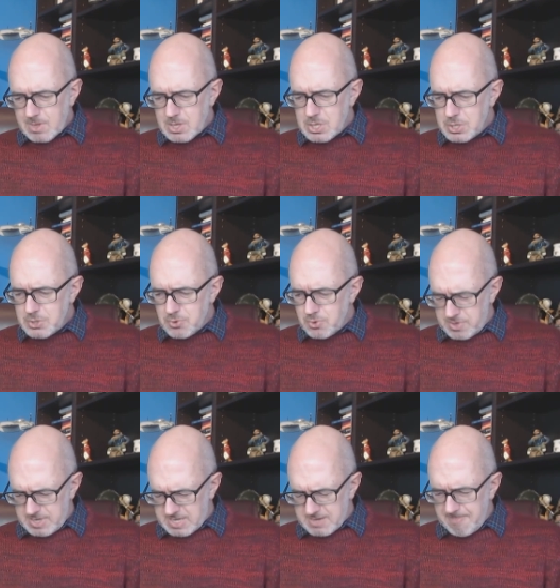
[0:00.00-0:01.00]

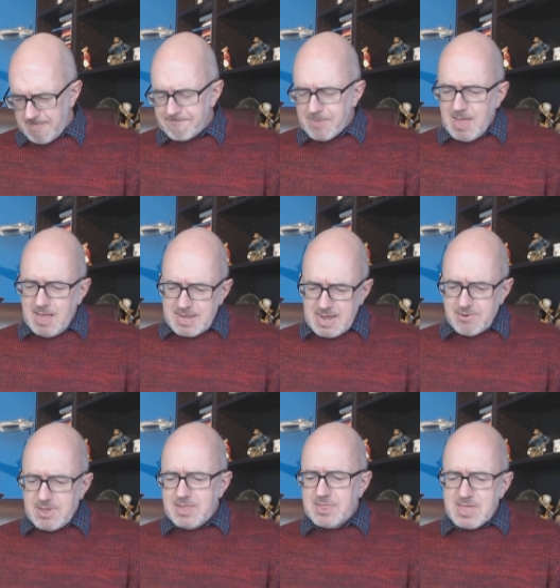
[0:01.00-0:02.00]
Stories. Now
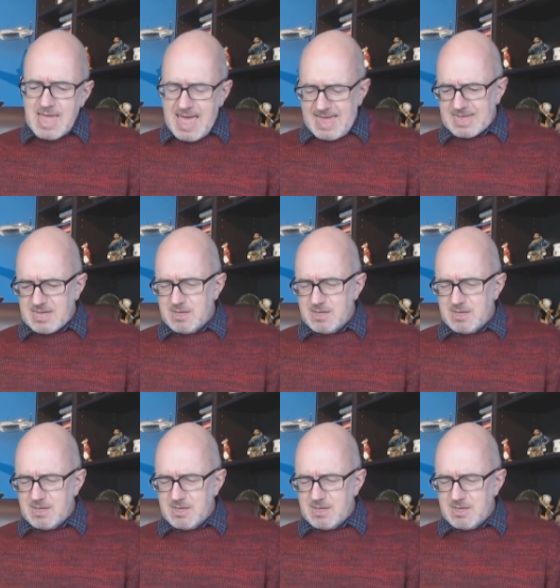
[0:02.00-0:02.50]
in the egg,